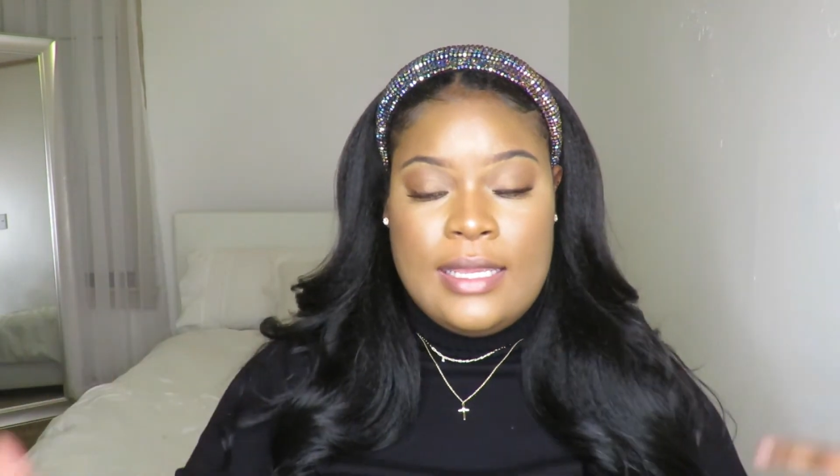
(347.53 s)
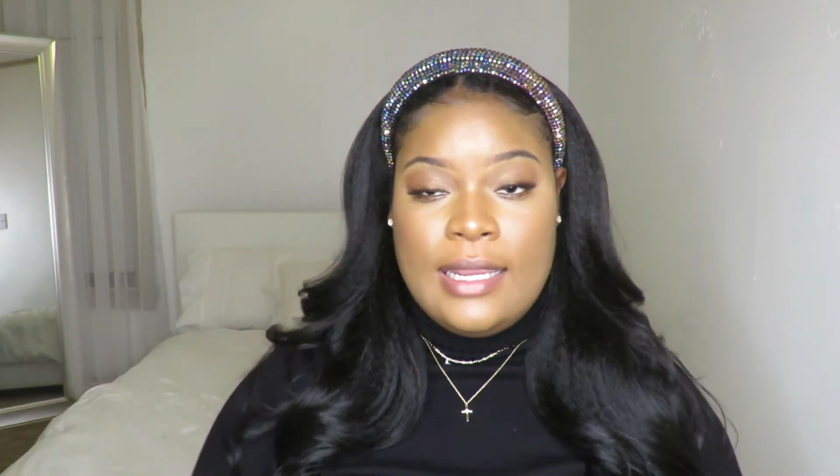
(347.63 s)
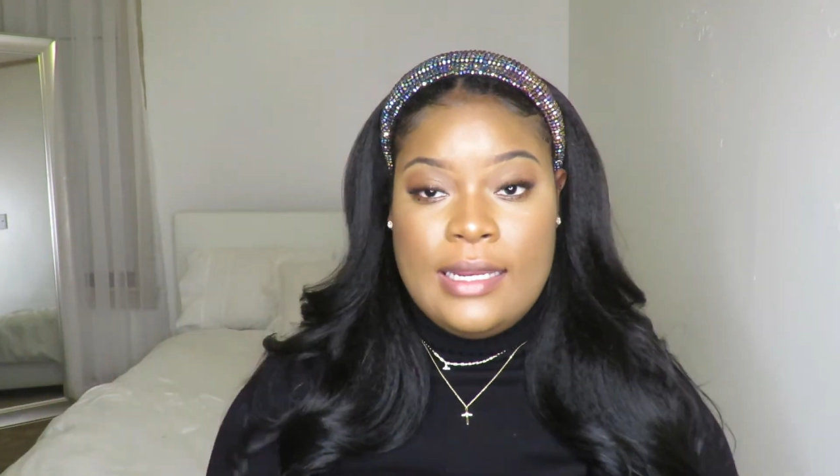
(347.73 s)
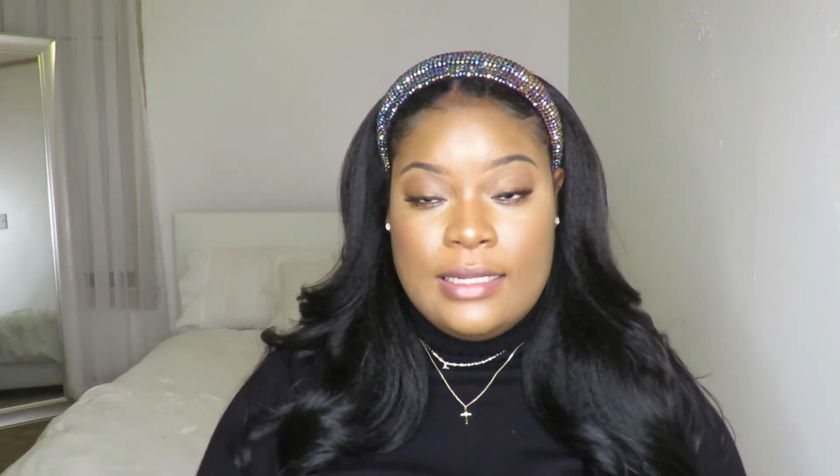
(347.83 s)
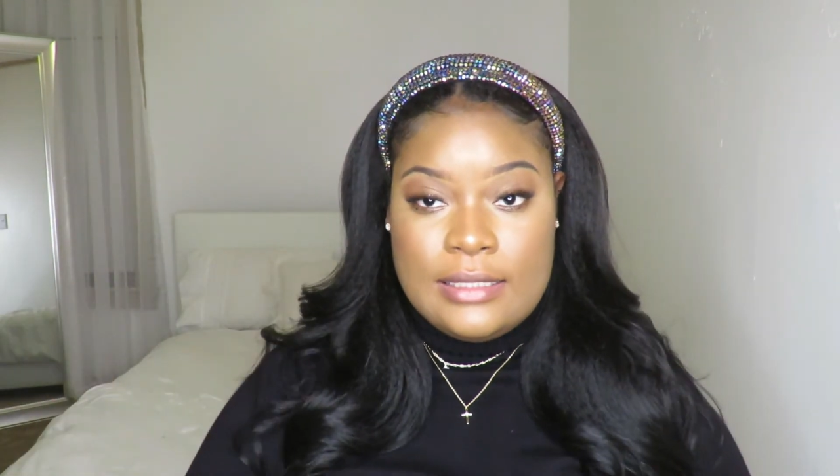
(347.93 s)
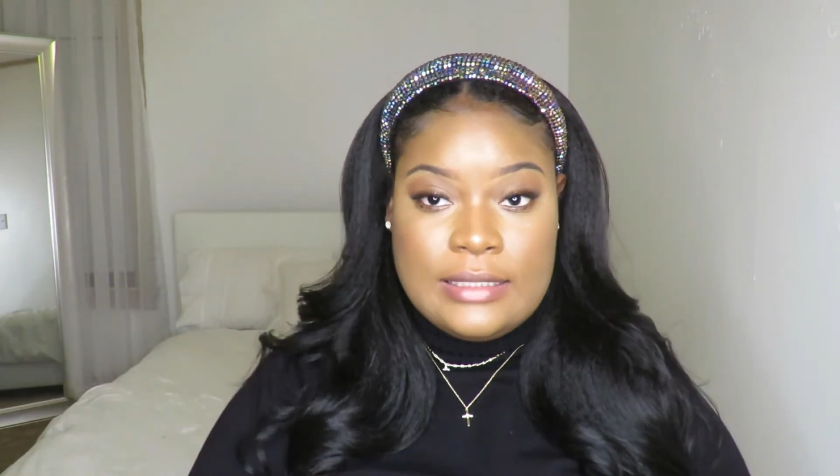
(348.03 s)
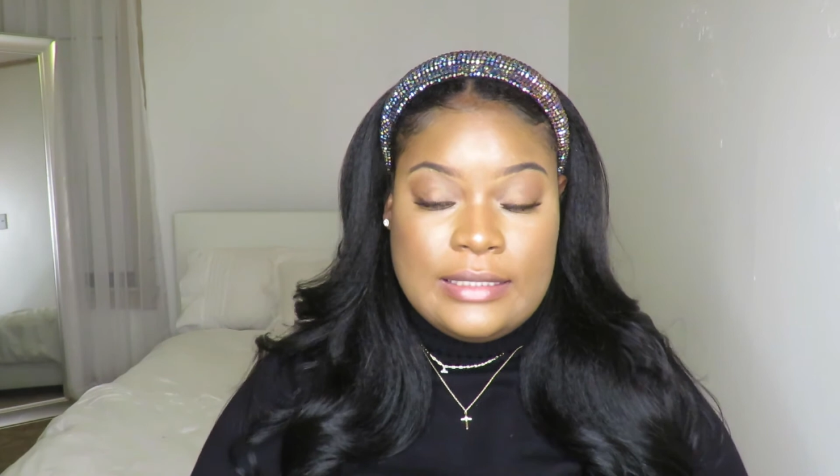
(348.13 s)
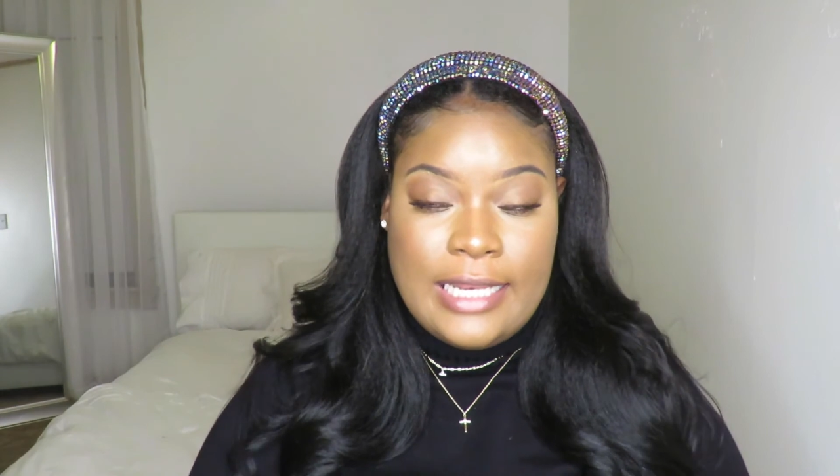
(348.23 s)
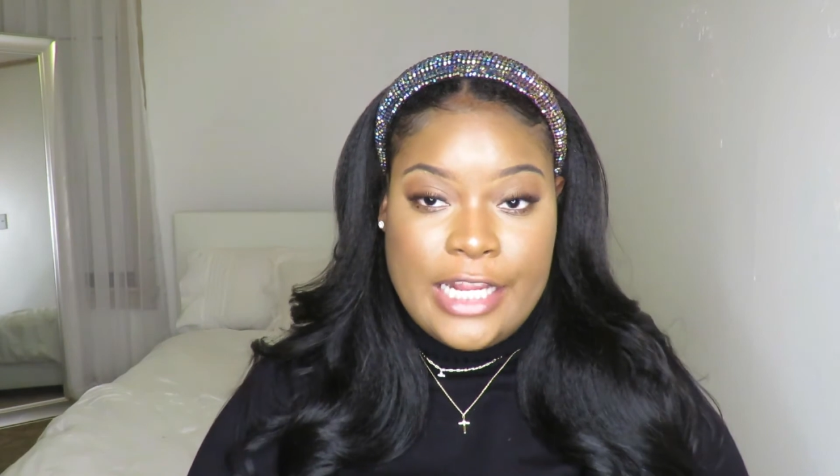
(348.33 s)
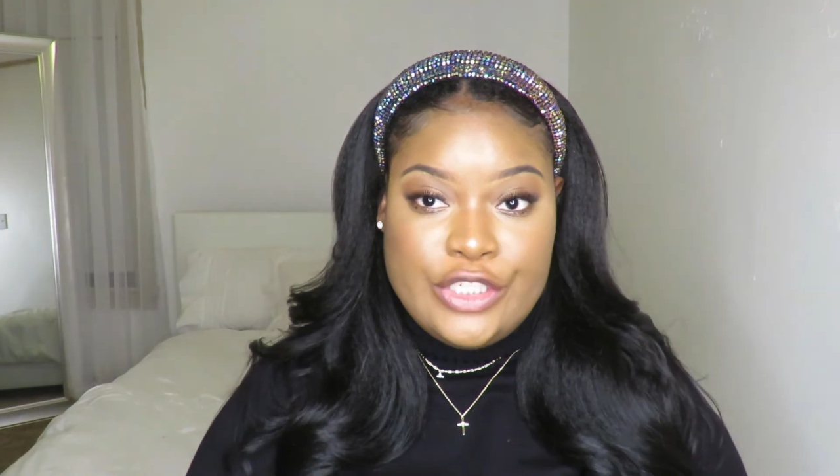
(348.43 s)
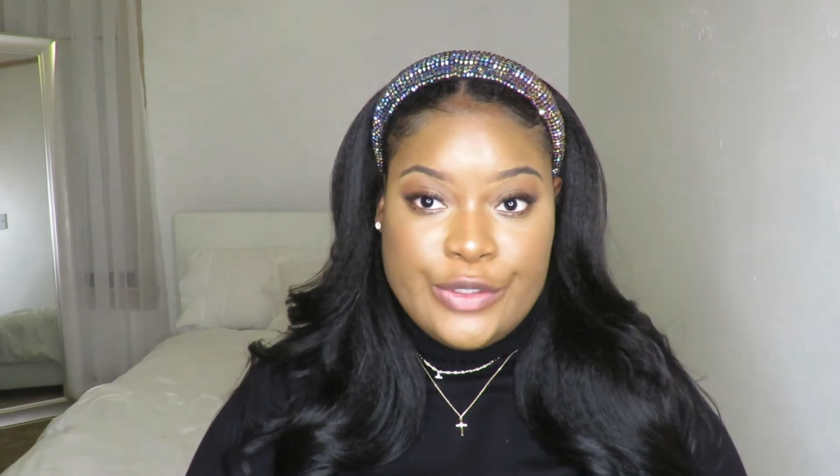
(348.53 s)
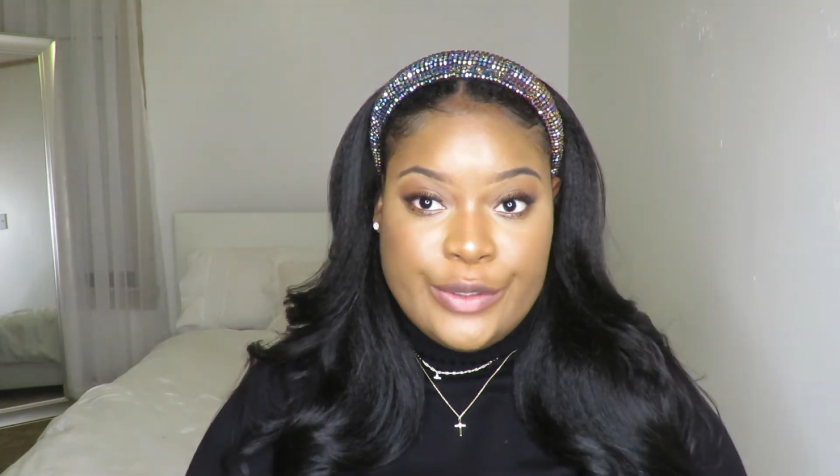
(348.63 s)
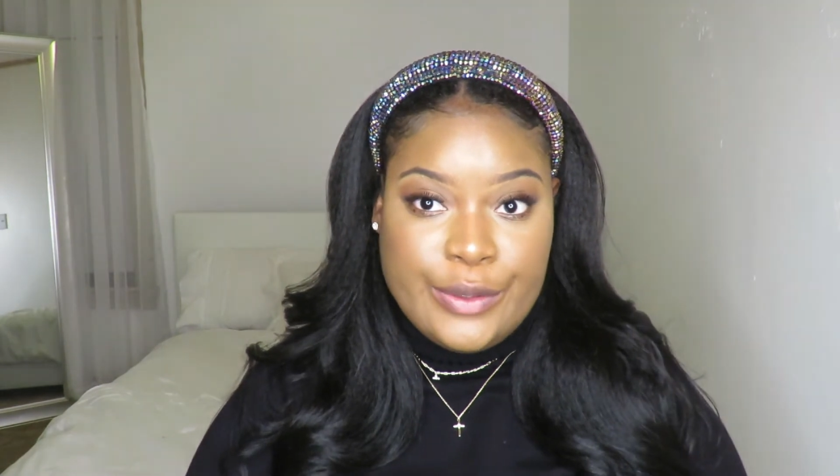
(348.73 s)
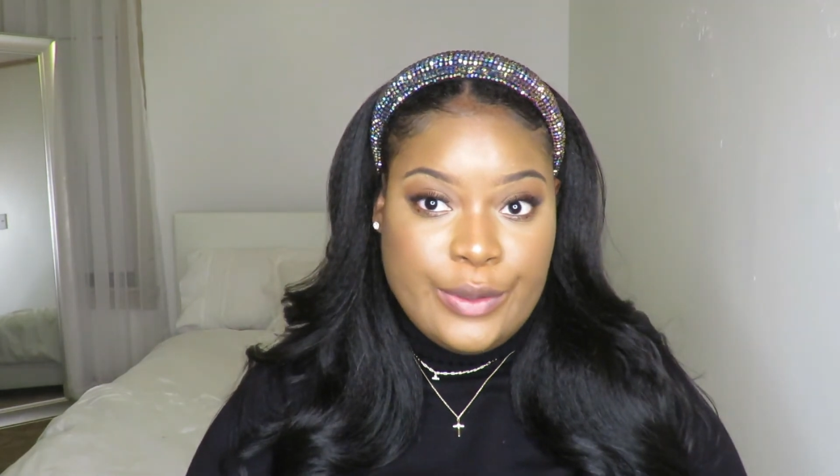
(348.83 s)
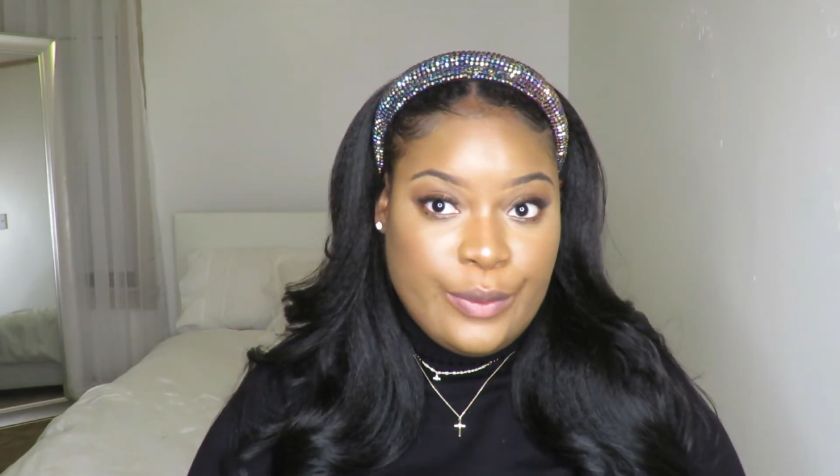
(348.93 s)
and it looks
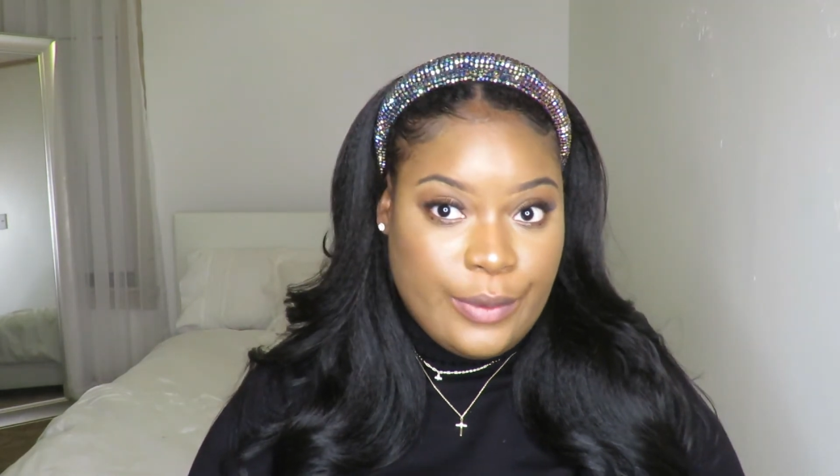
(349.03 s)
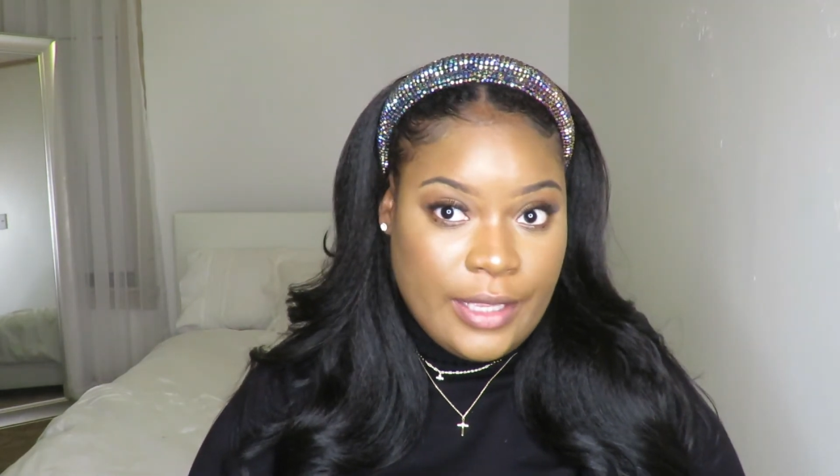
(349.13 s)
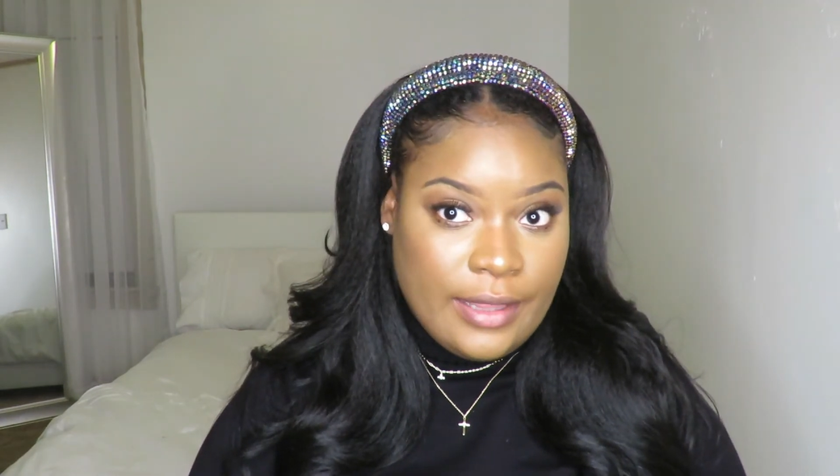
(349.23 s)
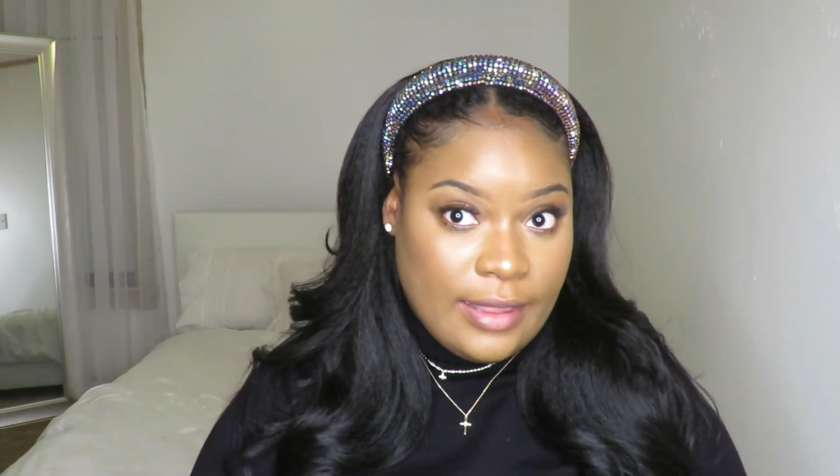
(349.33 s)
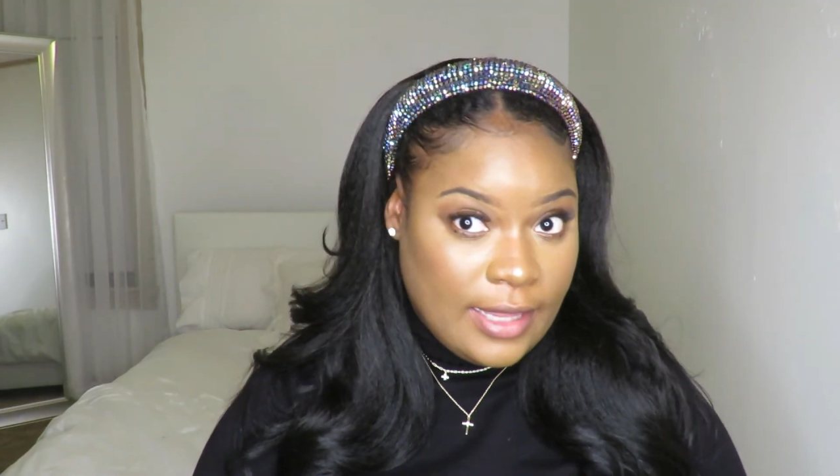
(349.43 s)
natural with